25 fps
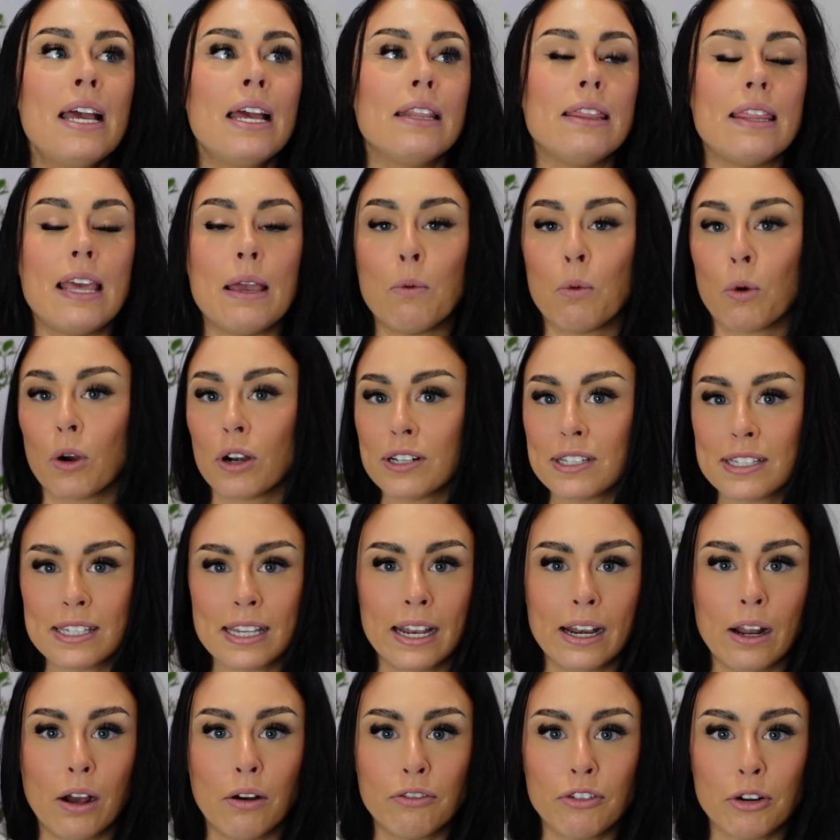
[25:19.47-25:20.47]
They weren't
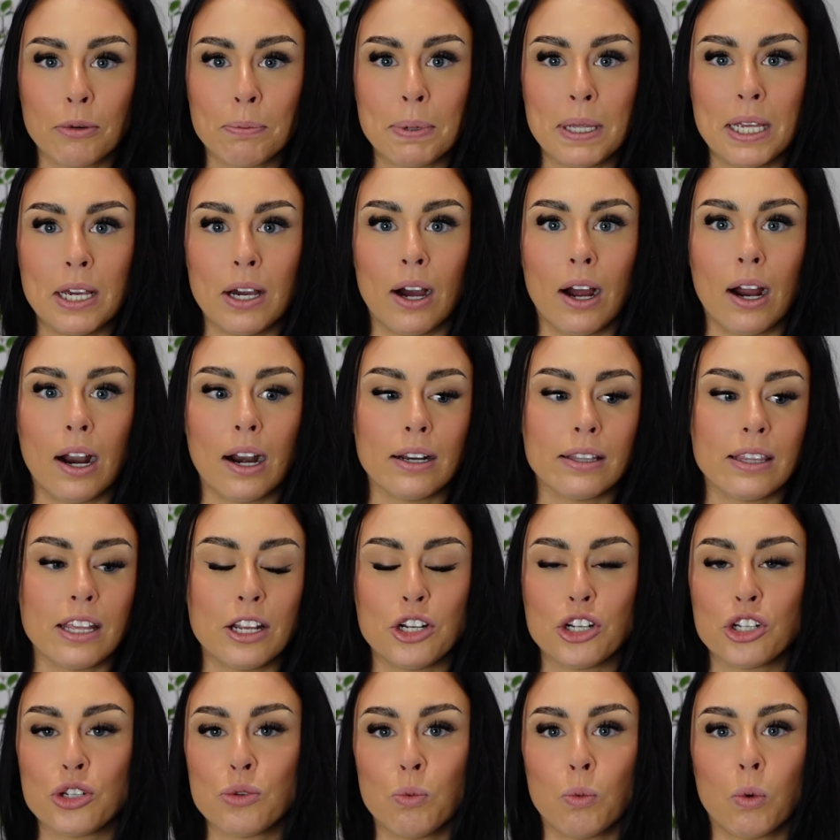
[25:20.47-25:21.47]
sent out for PR, they
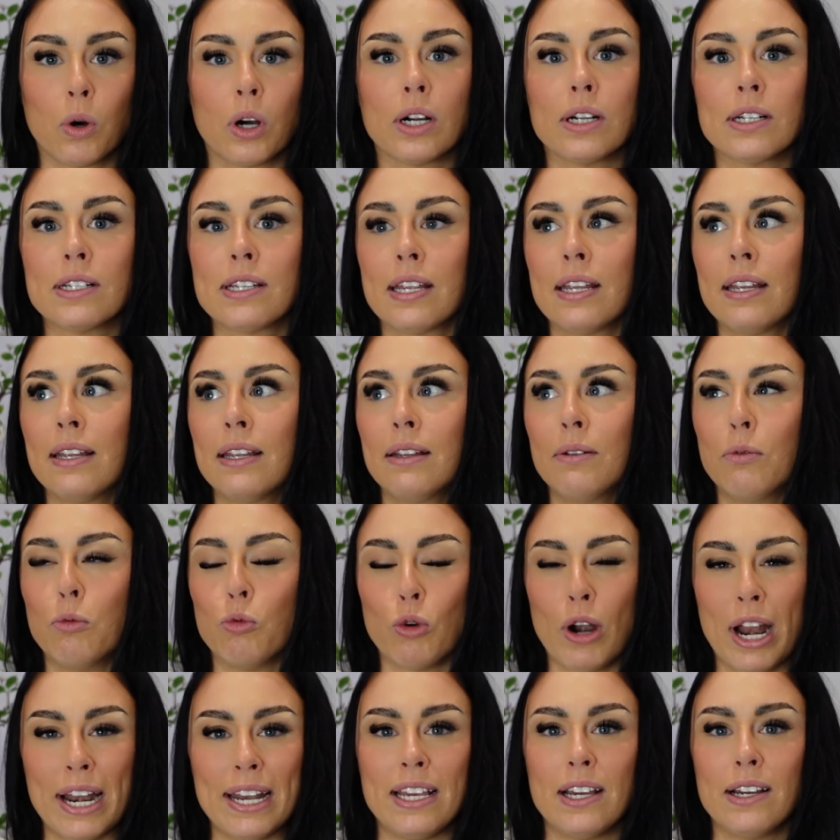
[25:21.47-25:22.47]
just weren't
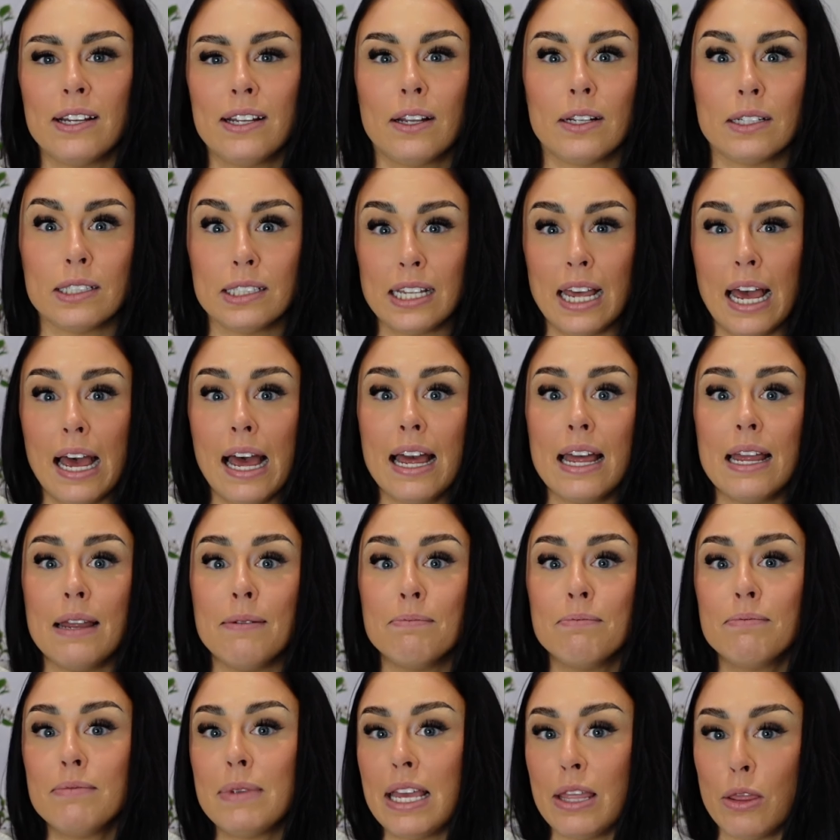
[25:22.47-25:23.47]
ready on
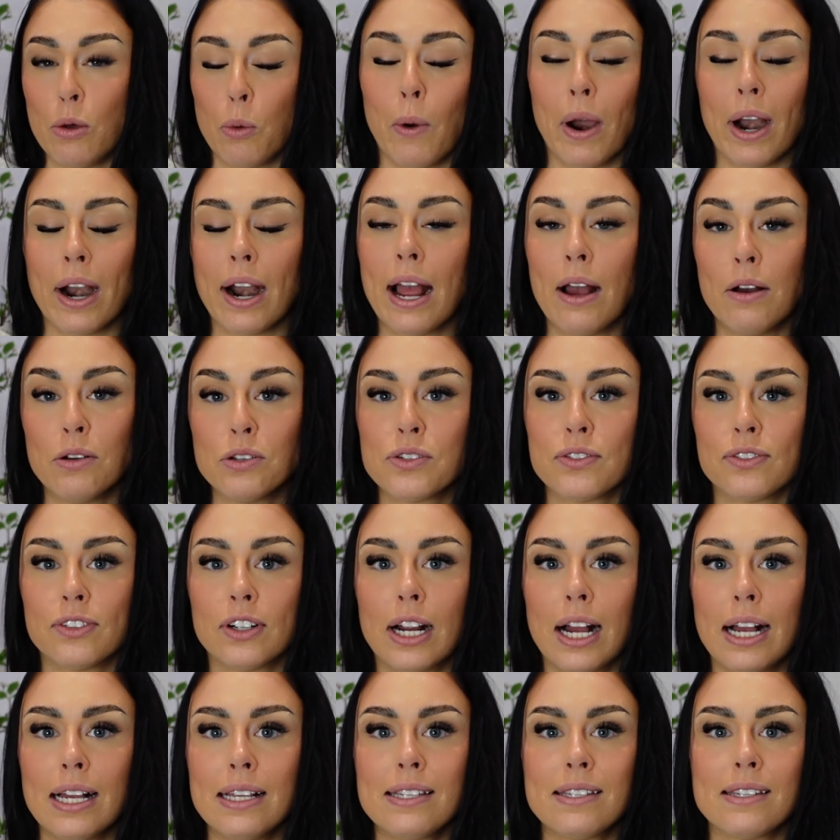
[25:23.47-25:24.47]
time in the warehouse for
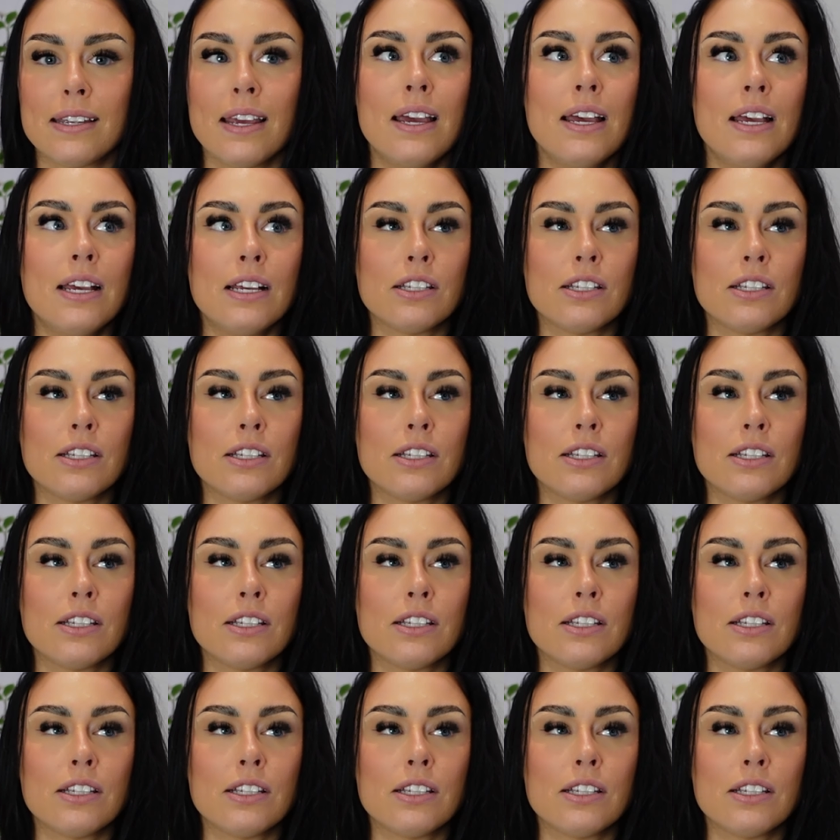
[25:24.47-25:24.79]
us.